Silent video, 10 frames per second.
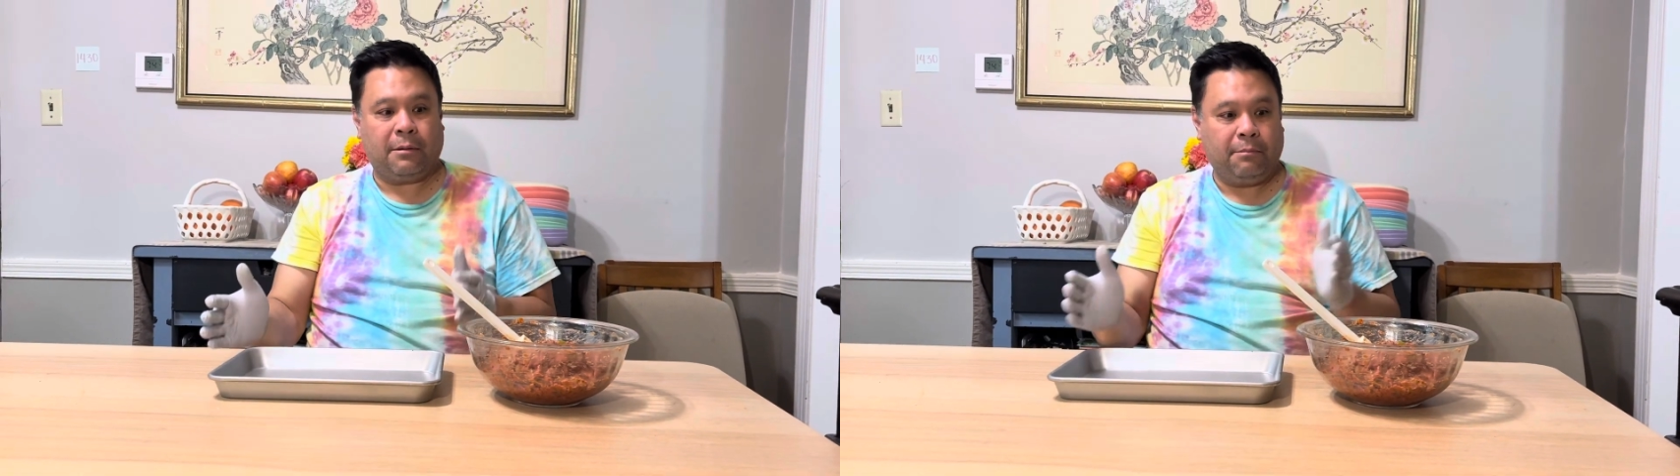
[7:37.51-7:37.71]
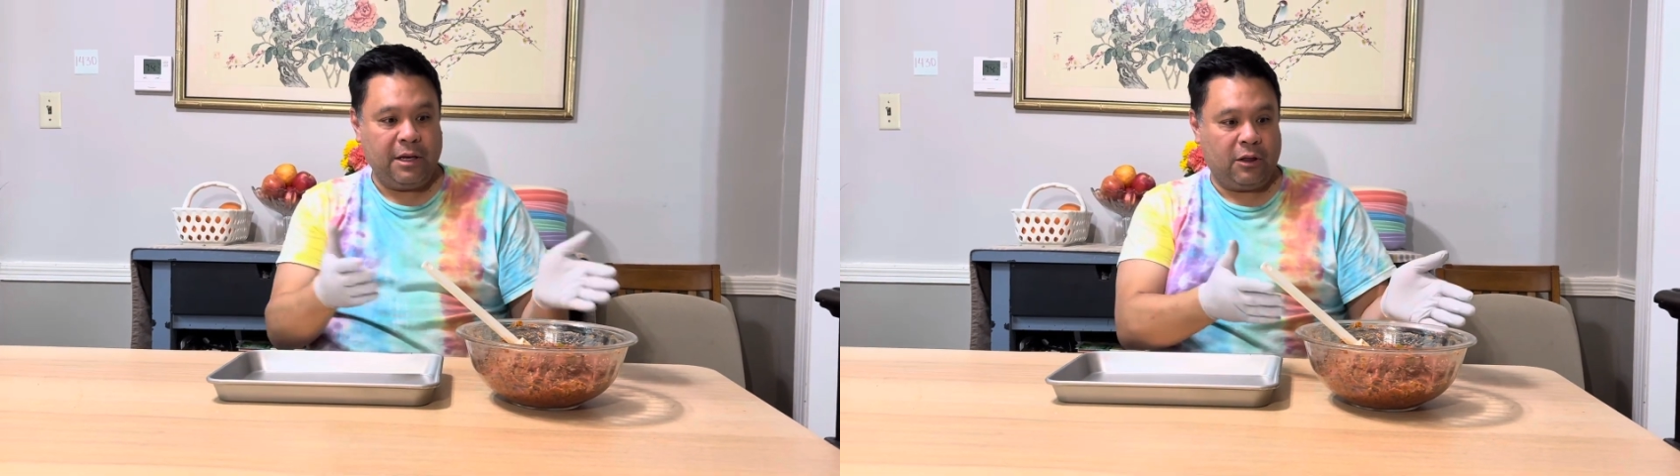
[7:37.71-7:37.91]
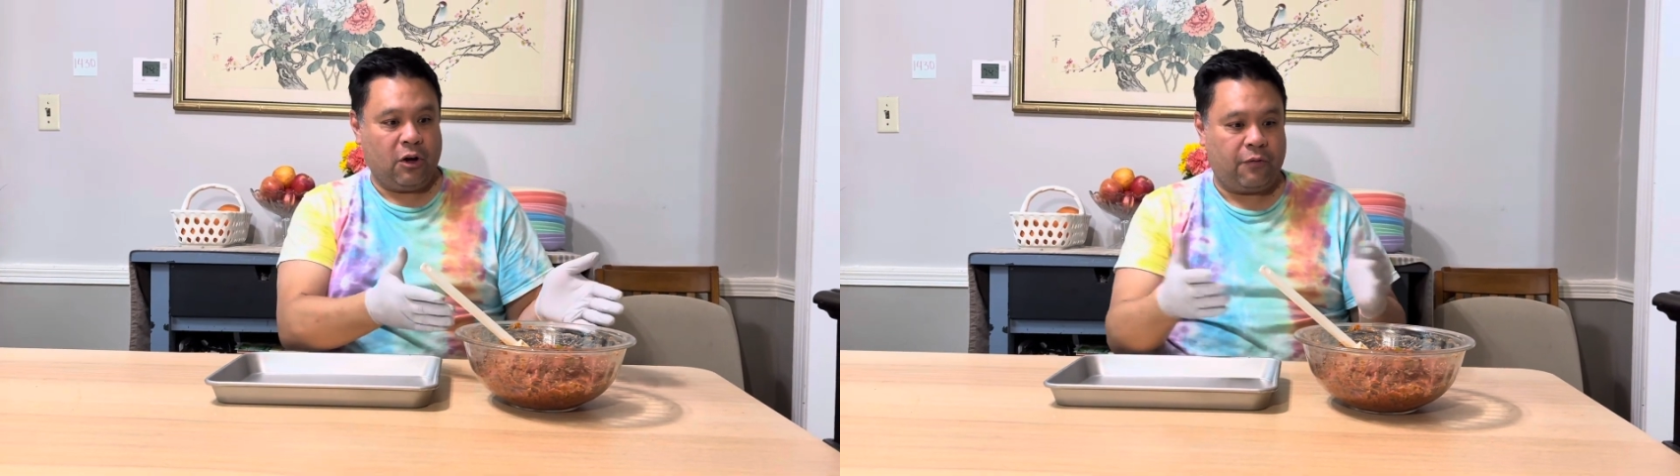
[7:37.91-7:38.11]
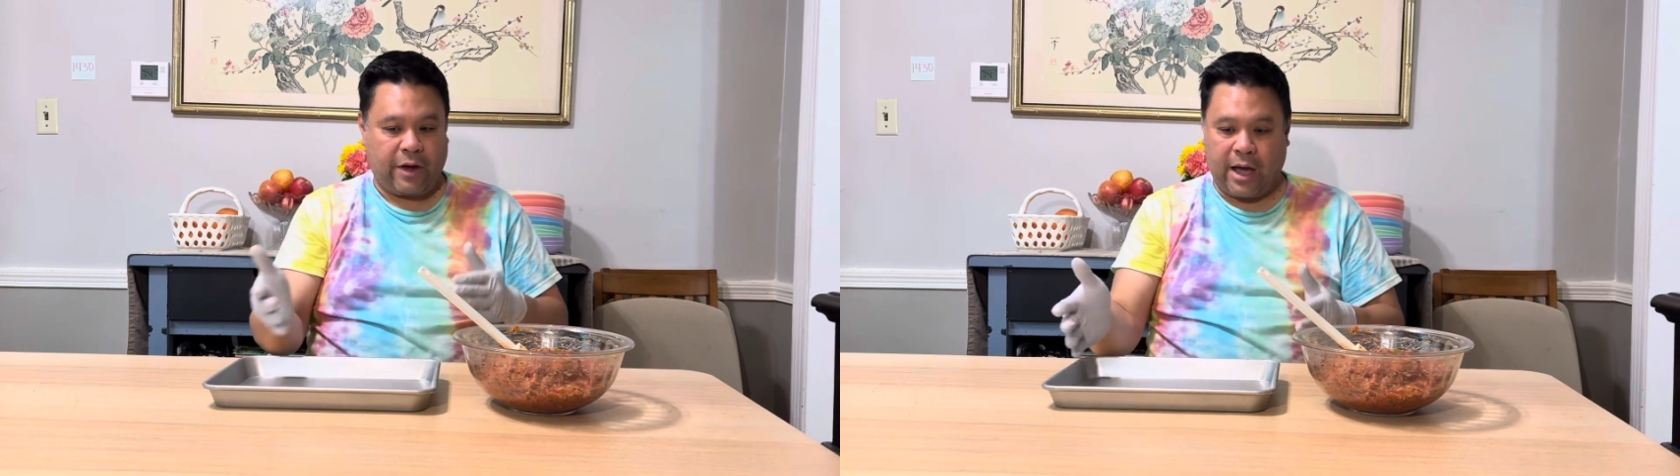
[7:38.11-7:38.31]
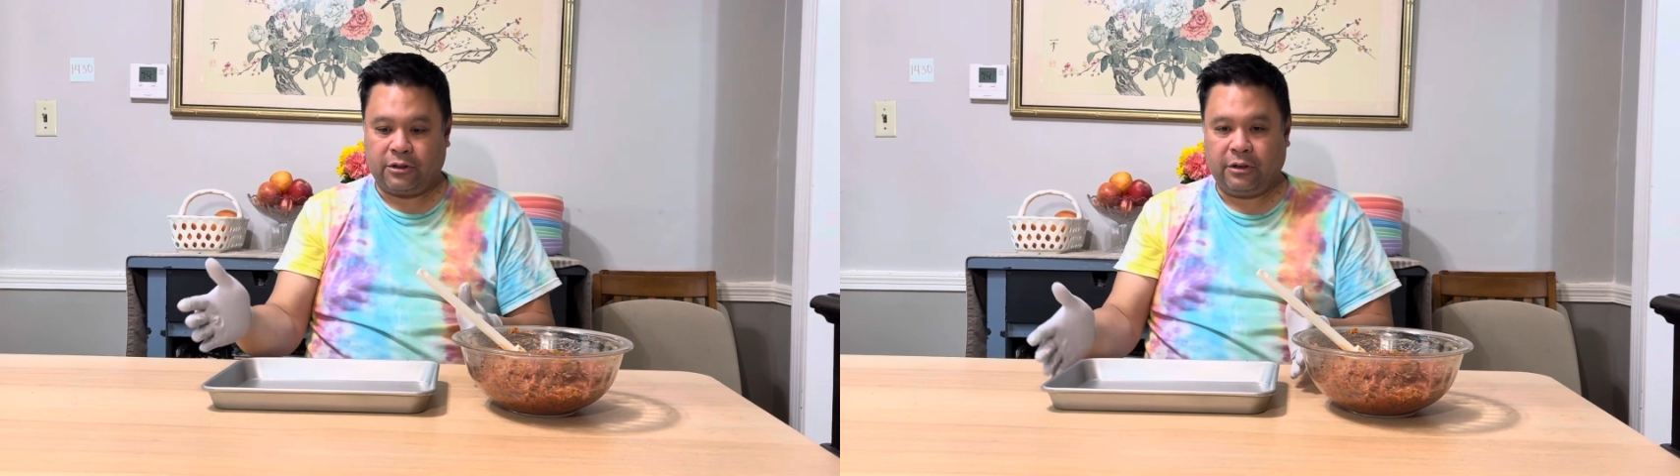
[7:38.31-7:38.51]
meatloaf
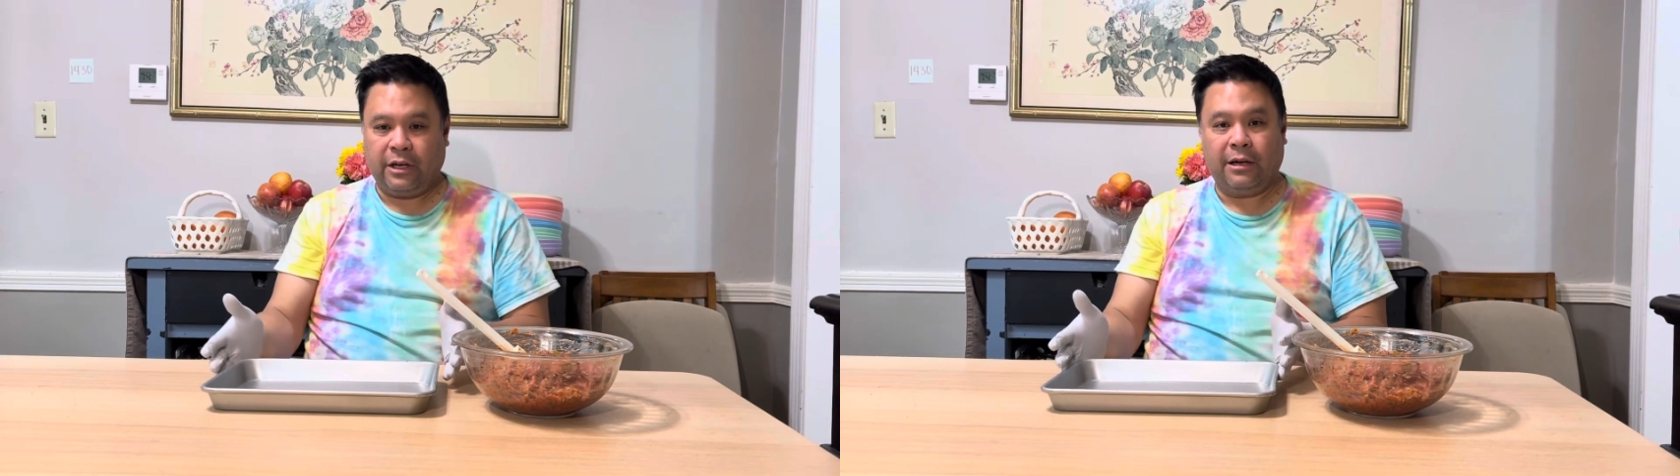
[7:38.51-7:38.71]
actually in